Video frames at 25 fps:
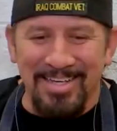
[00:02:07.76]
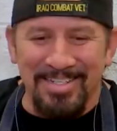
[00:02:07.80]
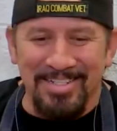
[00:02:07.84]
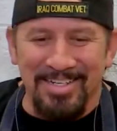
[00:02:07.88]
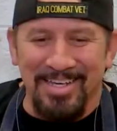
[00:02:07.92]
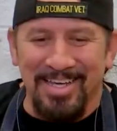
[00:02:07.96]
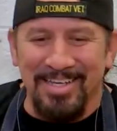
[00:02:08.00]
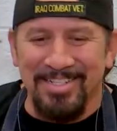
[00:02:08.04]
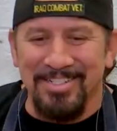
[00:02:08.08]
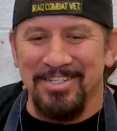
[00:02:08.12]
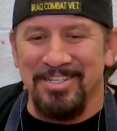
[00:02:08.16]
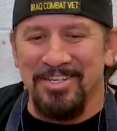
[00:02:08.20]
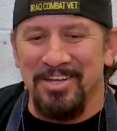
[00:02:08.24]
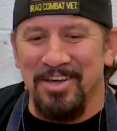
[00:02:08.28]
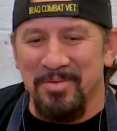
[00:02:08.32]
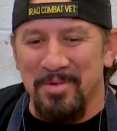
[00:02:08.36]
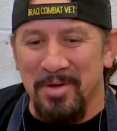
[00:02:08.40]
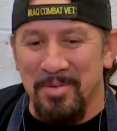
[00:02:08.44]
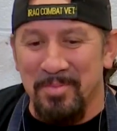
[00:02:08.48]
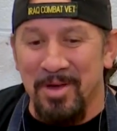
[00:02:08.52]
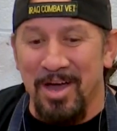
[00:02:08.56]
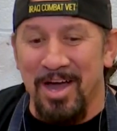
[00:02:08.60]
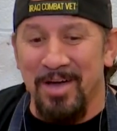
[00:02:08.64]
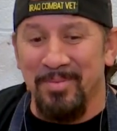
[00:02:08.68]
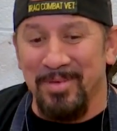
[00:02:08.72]
actually get to tell
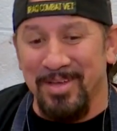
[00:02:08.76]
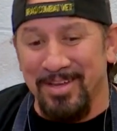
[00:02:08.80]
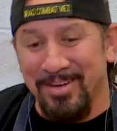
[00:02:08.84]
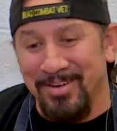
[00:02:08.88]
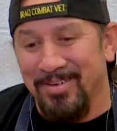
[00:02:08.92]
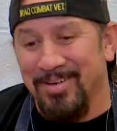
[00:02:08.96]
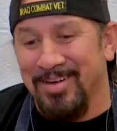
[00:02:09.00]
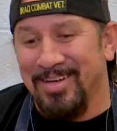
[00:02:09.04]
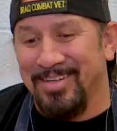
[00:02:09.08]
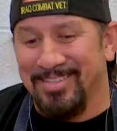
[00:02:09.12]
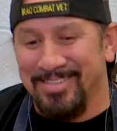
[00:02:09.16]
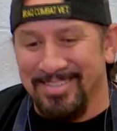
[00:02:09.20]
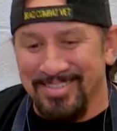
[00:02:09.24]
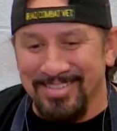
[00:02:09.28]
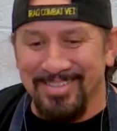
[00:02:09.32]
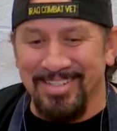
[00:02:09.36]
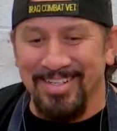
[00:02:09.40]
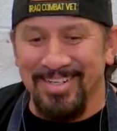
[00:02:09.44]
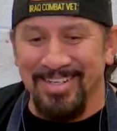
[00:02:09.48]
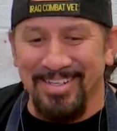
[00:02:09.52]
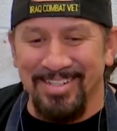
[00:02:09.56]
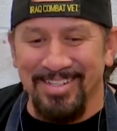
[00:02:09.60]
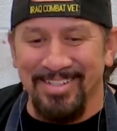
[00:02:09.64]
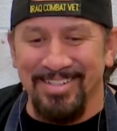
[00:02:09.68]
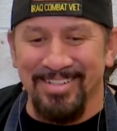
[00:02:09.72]
my mom, you know,
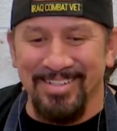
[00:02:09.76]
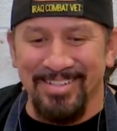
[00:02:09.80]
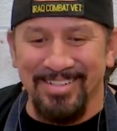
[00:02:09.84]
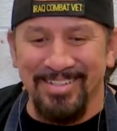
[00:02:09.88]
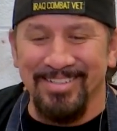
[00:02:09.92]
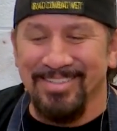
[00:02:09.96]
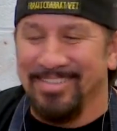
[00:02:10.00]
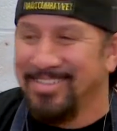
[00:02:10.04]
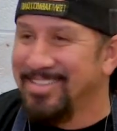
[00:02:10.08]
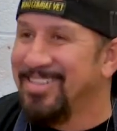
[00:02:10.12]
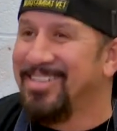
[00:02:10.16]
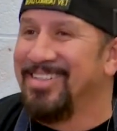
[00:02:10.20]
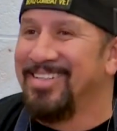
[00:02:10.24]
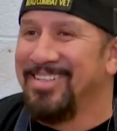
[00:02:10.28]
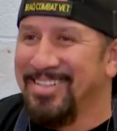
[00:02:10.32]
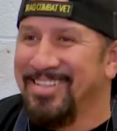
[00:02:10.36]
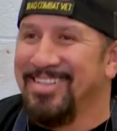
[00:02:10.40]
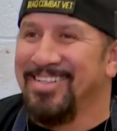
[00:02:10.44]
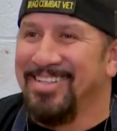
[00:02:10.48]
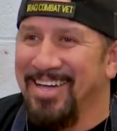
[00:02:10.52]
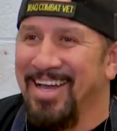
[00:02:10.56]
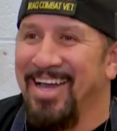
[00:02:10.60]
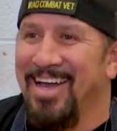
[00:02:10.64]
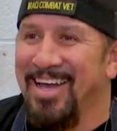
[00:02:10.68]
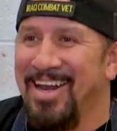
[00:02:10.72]
actually,
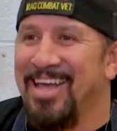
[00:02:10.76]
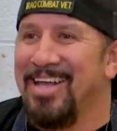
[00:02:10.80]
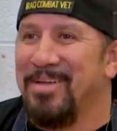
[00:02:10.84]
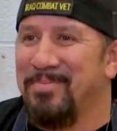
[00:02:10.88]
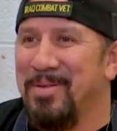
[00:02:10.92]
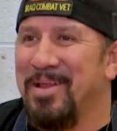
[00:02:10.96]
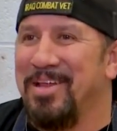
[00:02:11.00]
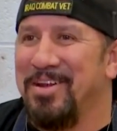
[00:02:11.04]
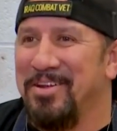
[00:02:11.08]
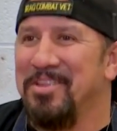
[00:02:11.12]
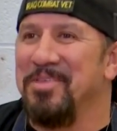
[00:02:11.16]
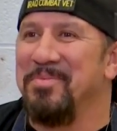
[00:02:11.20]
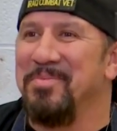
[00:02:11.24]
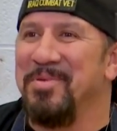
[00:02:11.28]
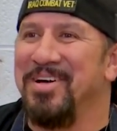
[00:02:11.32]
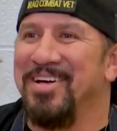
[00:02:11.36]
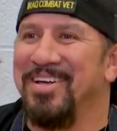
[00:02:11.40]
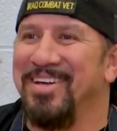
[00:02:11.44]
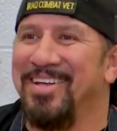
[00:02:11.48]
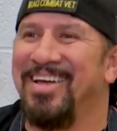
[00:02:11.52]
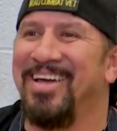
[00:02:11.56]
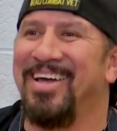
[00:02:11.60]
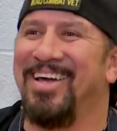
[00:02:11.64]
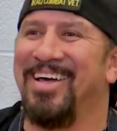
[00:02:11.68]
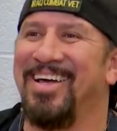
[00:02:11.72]
I like playing in the
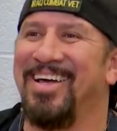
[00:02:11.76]
mud.